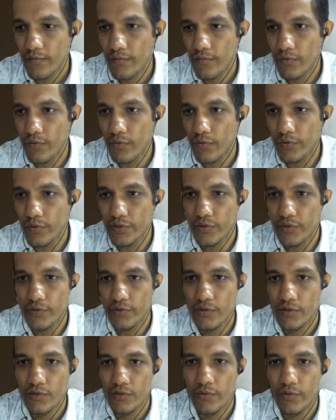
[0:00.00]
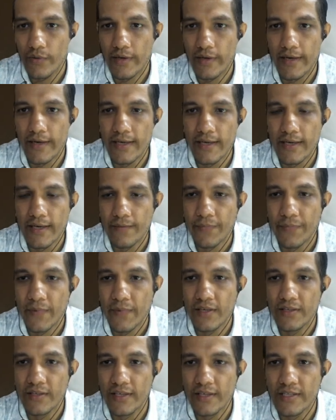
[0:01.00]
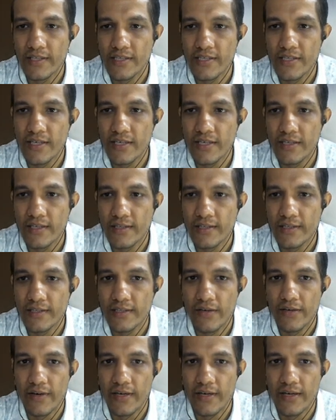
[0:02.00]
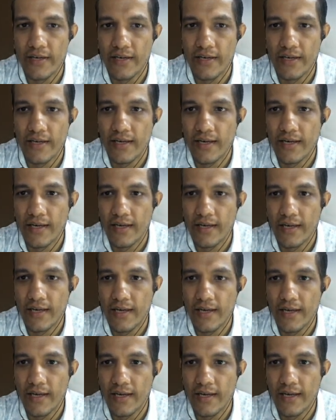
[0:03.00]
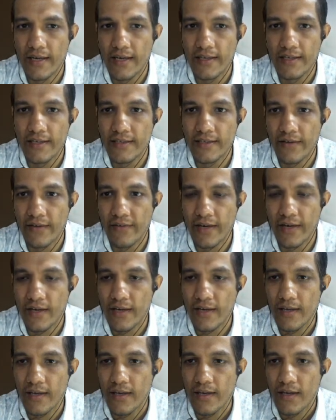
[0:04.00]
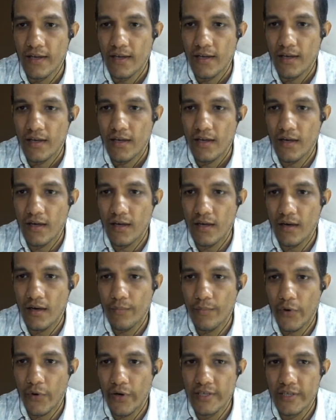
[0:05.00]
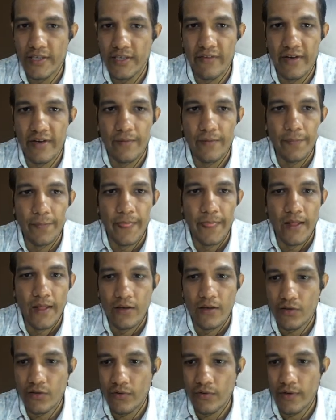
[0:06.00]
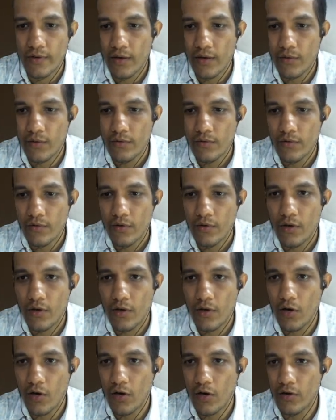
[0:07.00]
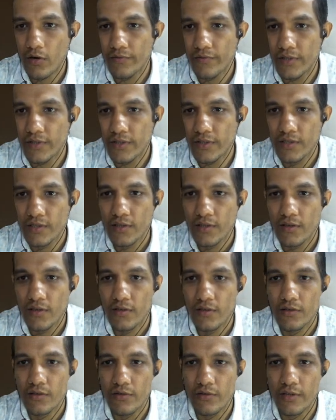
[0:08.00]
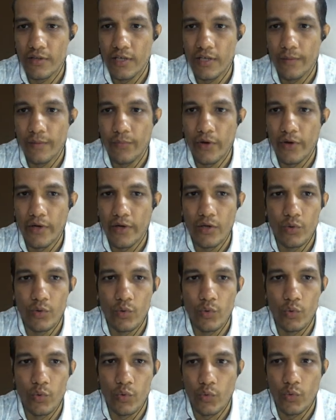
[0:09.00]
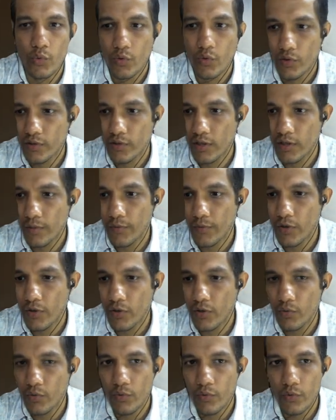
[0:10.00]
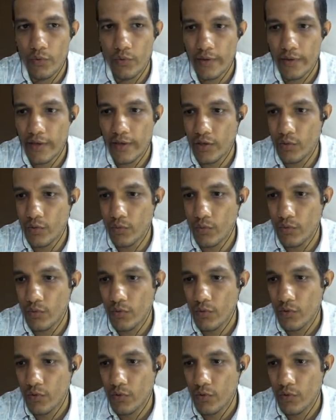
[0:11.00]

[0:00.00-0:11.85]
4 zeros, so you'll get 1677.7. So now a log of this, so 3.22 into